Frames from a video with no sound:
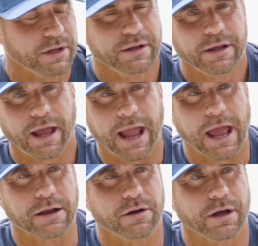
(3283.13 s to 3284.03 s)
Yep.
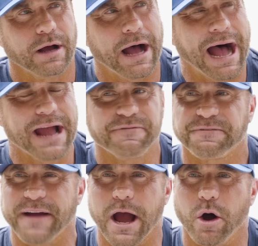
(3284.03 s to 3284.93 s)
And I
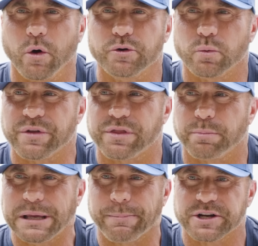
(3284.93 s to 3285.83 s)
found with
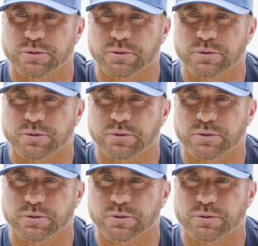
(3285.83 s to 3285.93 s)
the people,